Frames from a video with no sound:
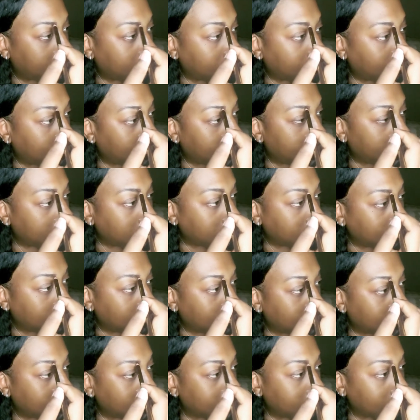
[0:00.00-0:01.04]
And as you can
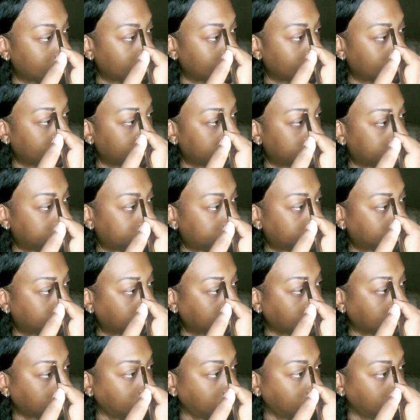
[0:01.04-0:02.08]
see,
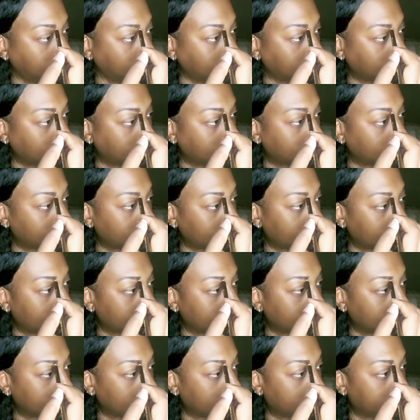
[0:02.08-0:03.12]
it's
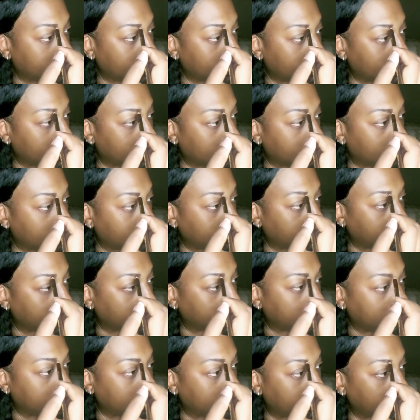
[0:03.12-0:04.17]
coming along
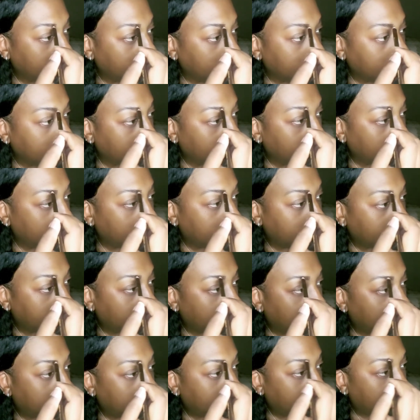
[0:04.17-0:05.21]
great here.
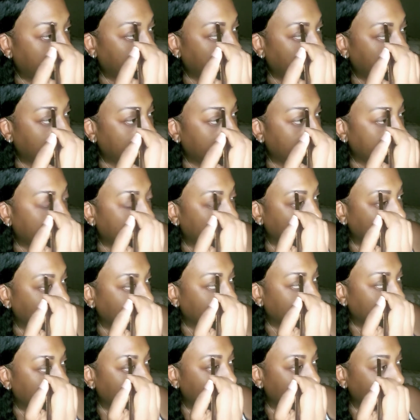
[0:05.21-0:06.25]
And like I
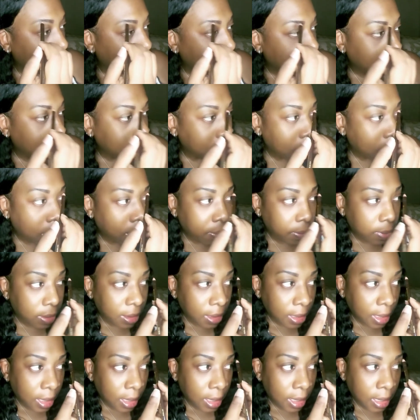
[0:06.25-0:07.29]
said, this is not with
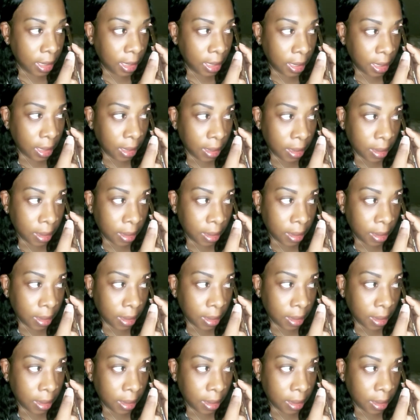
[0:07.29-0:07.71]
any